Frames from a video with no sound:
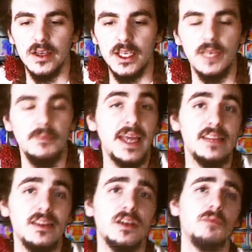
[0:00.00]
he
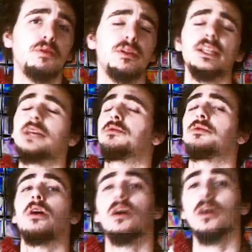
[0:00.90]
made the complete
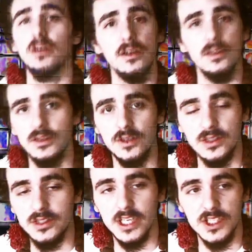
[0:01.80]
wrong
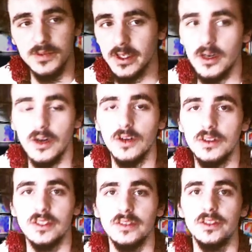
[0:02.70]
judgment call
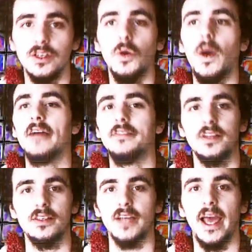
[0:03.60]
to go after
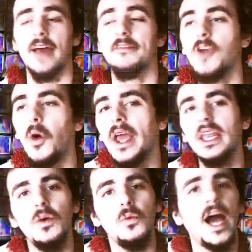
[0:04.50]
this guy. I have no
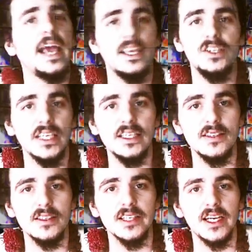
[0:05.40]
idea why he
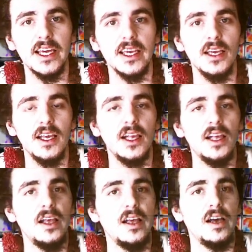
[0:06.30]
chased this guy.
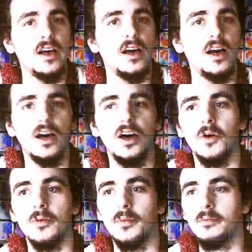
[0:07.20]

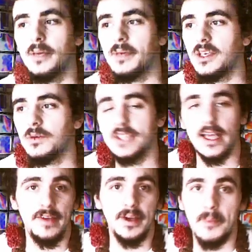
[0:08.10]
Maybe he was
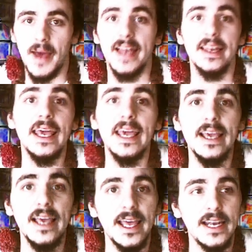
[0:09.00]
having a bad
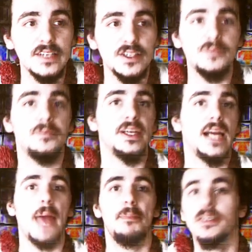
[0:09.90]
day and the
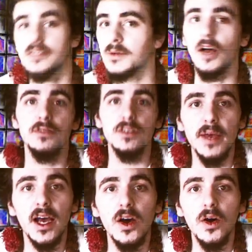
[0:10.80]
guy pissed him off
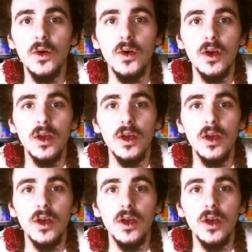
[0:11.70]
somehow.